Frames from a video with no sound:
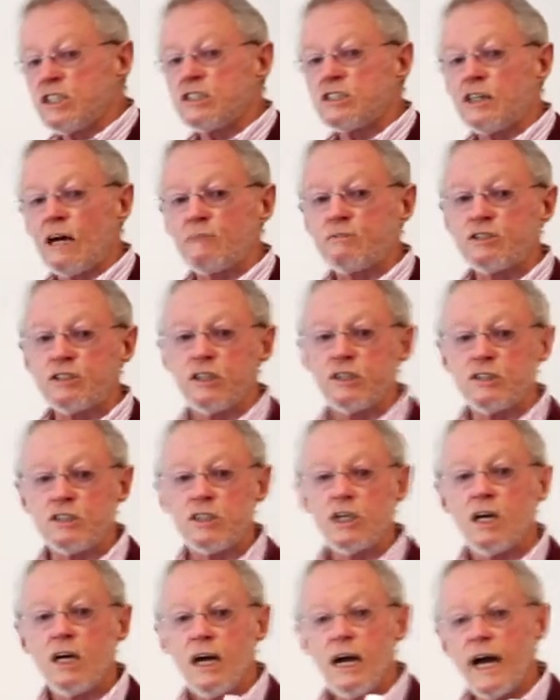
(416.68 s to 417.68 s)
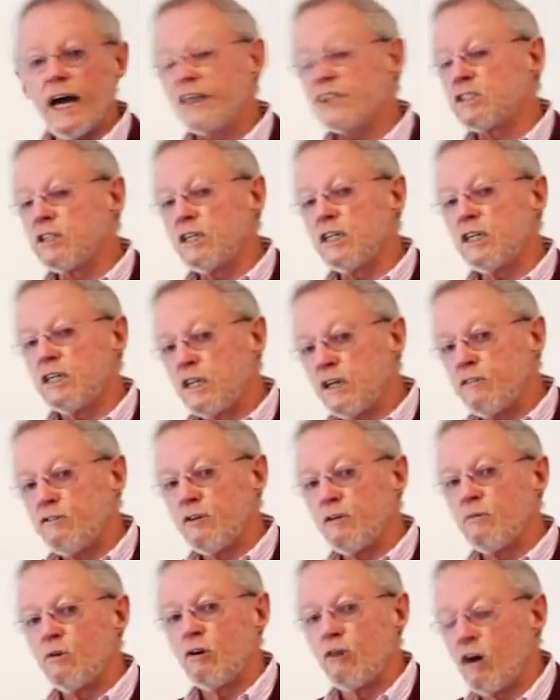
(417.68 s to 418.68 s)
this substance actually give
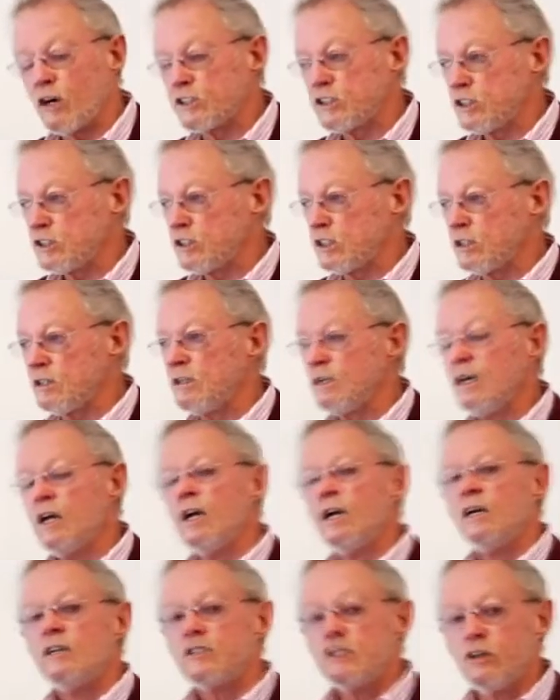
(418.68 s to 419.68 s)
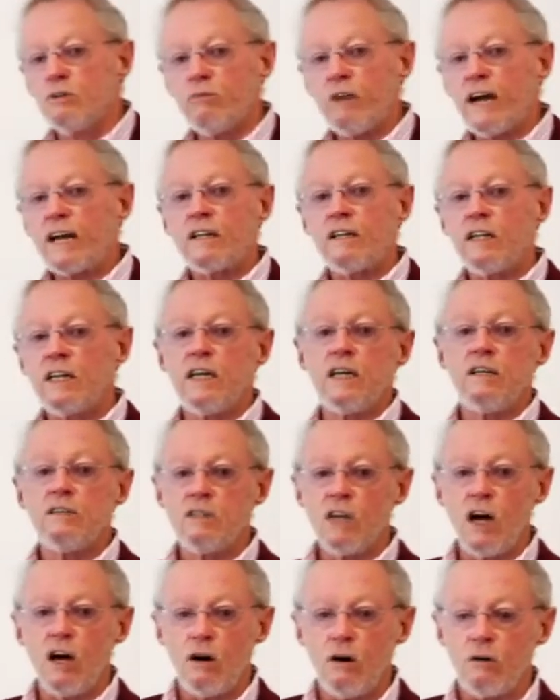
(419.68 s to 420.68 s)
you more oxygen? Directly,
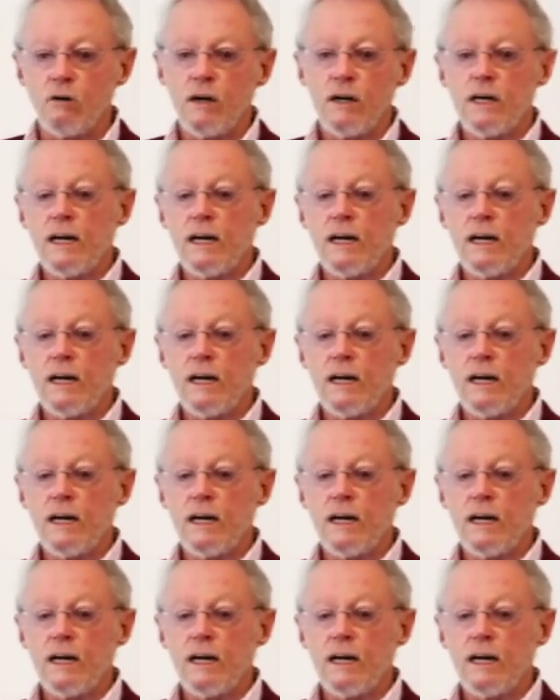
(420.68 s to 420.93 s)
no.